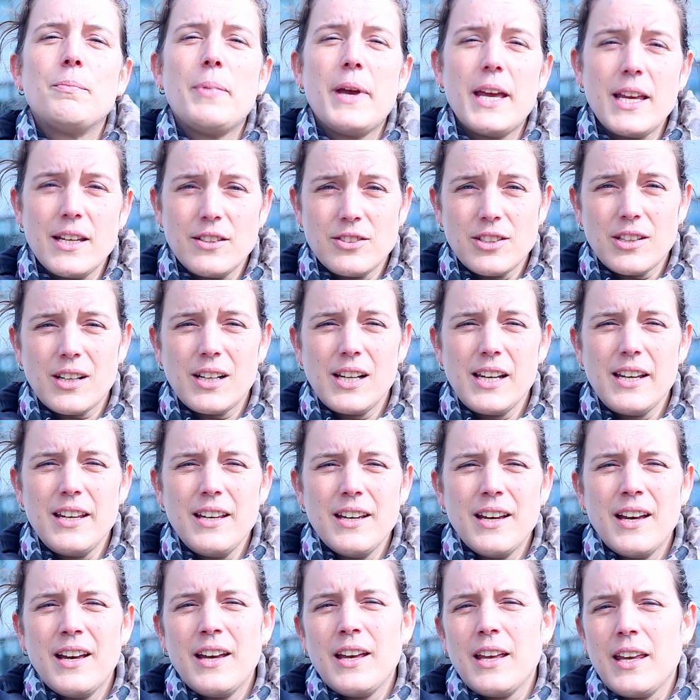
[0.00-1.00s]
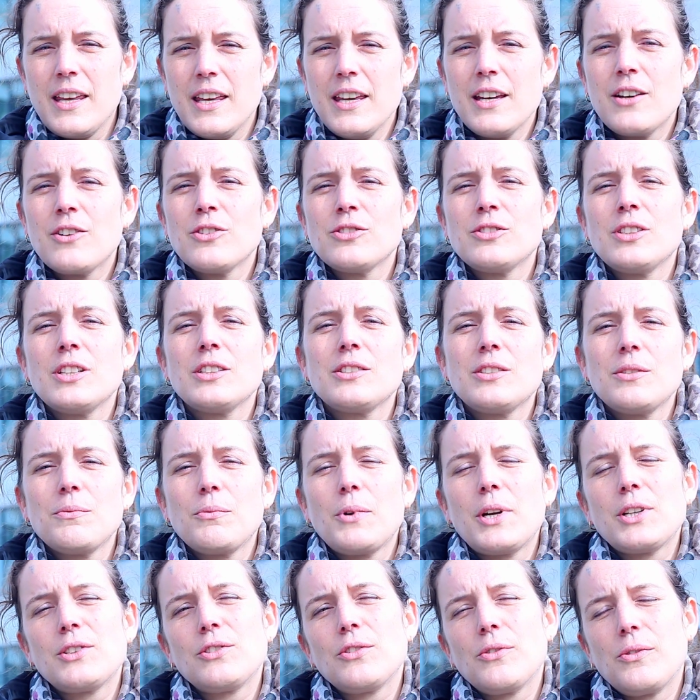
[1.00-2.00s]
Basically,
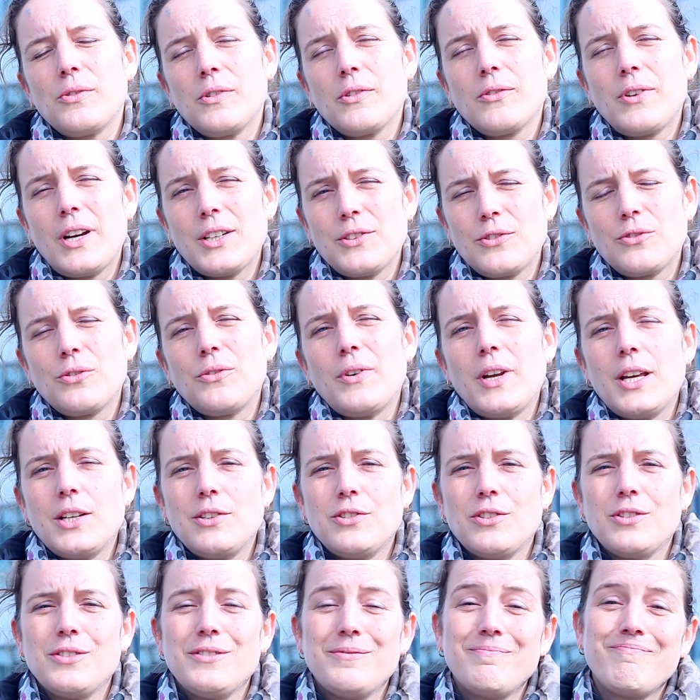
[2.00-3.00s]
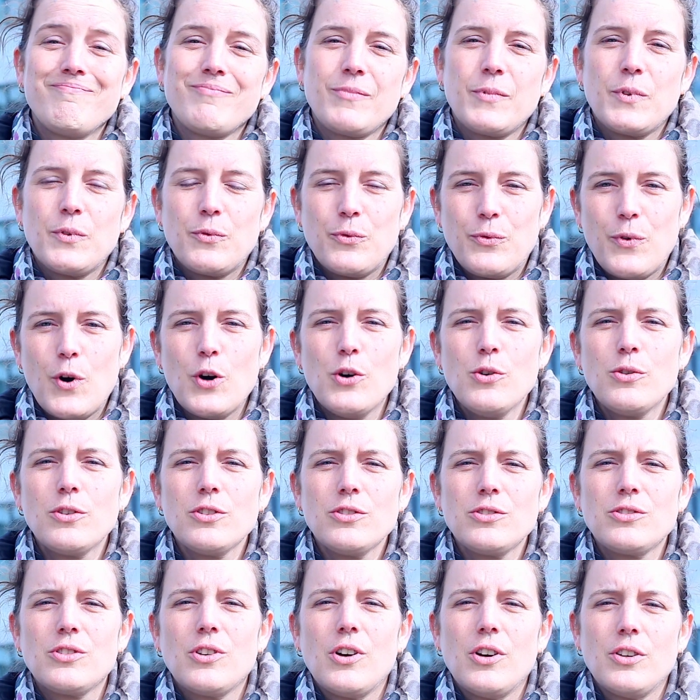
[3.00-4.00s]
ecosystem restoration
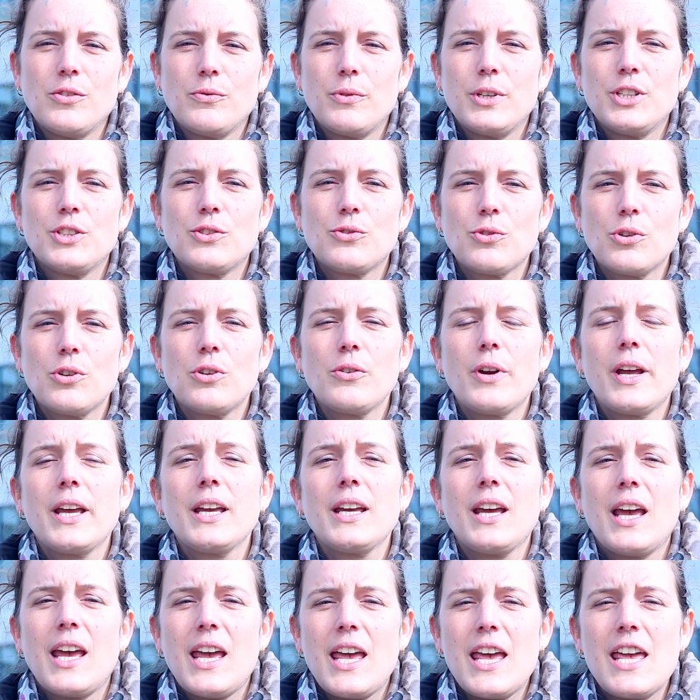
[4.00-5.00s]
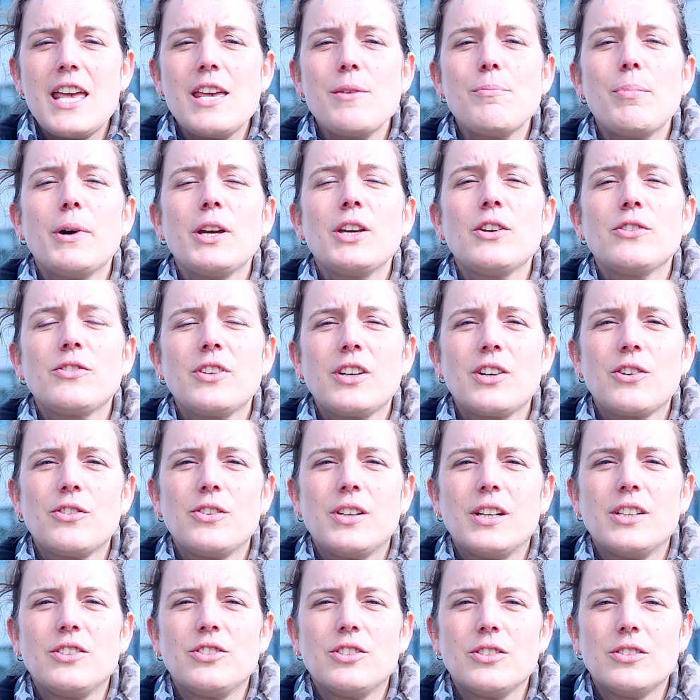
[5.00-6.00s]
focus on restoring abiotic
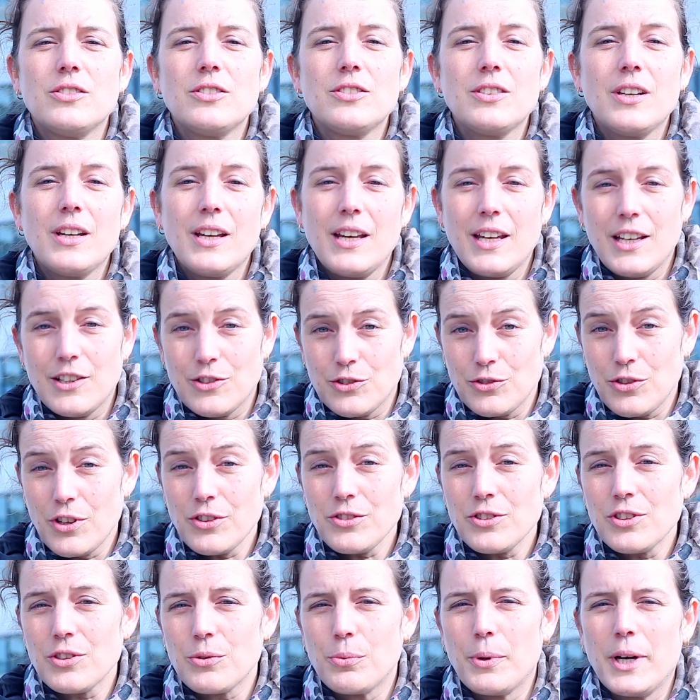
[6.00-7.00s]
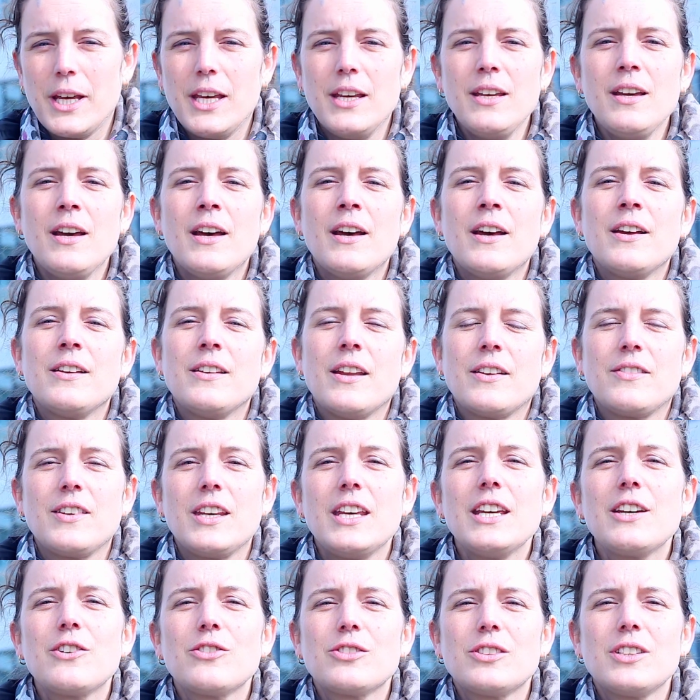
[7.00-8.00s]
conditions in such a way that
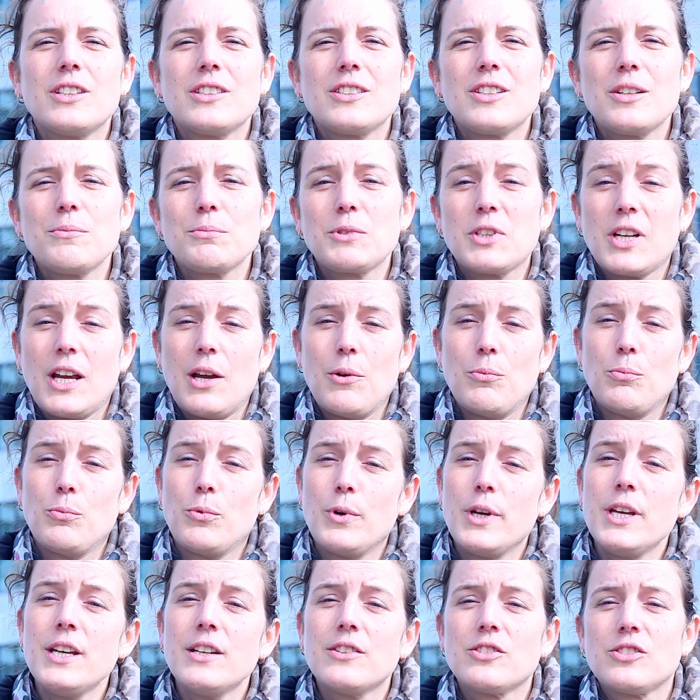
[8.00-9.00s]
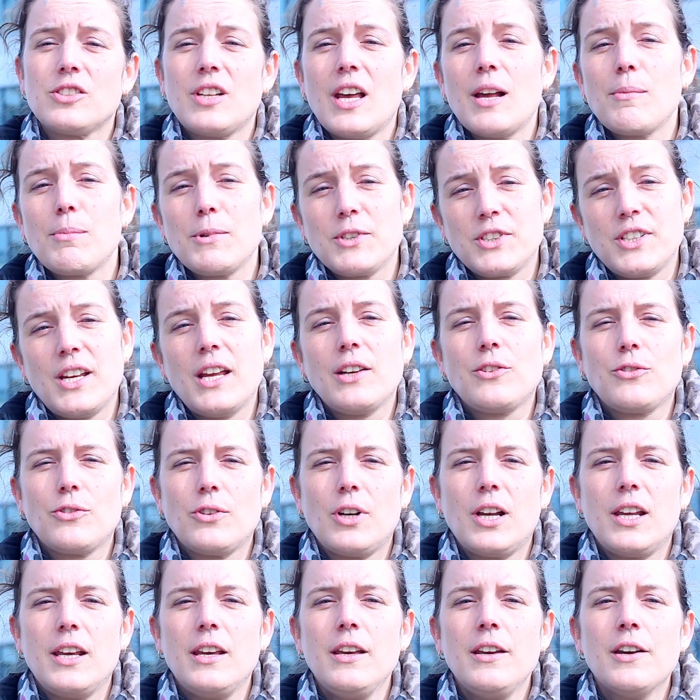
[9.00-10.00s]
ecosystems can re-establish
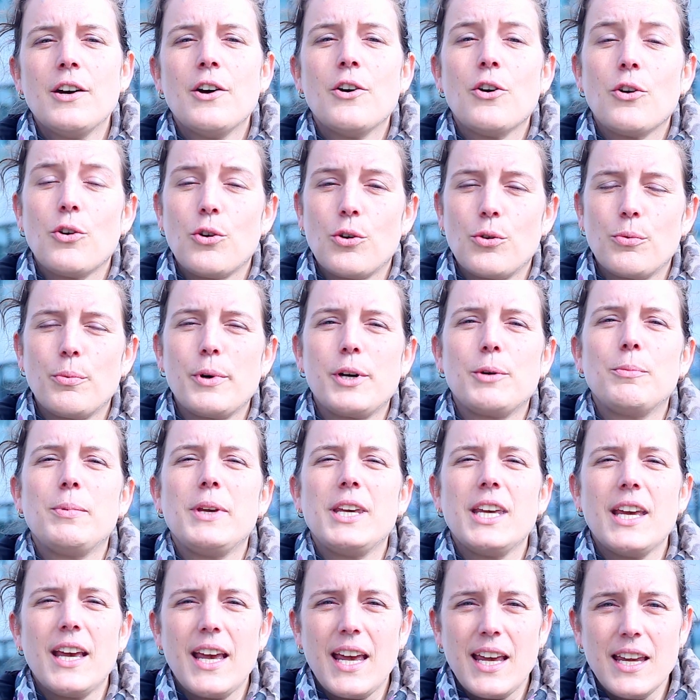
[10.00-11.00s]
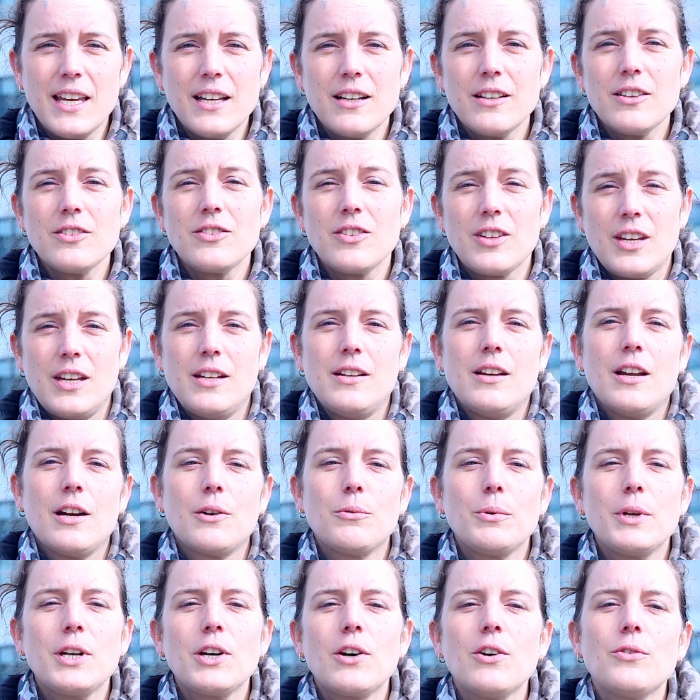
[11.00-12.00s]
naturally or will be aided in
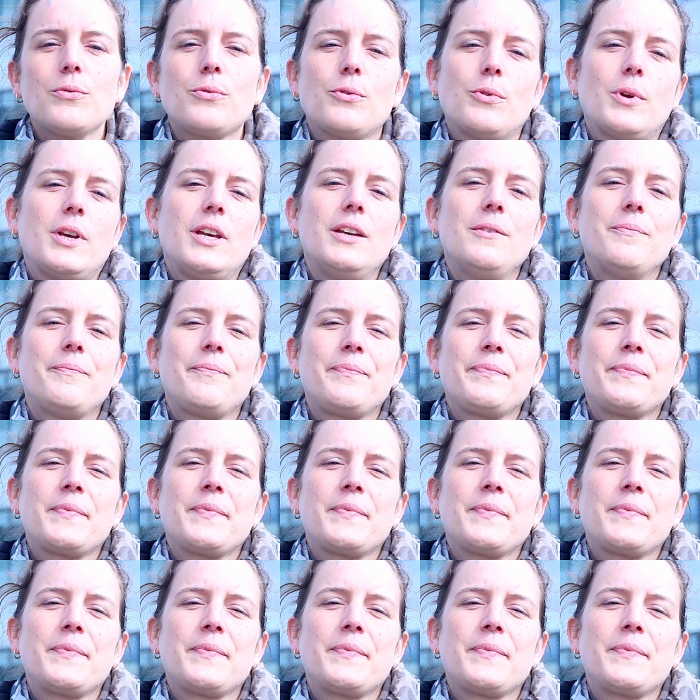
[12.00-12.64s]
their recovery.